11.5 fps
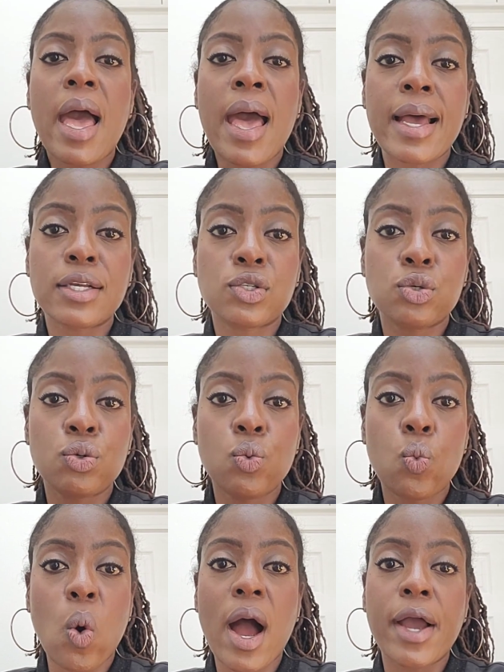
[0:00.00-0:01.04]
as to
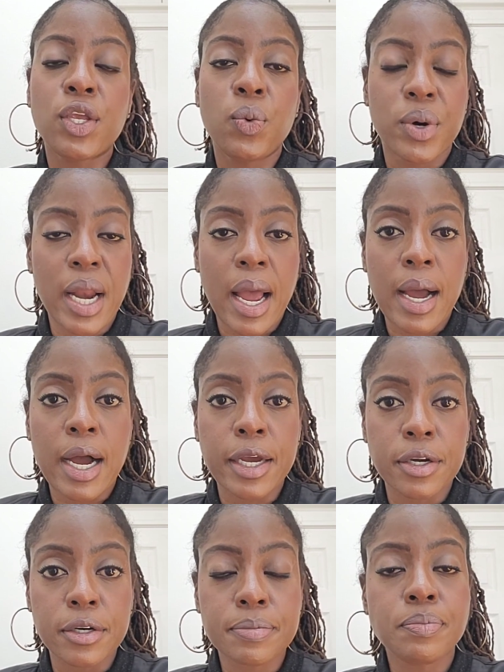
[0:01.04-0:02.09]
why you were not
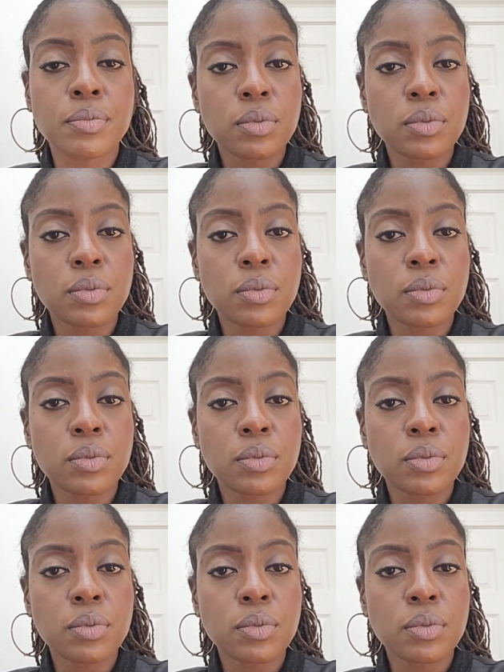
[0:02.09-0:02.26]
hired.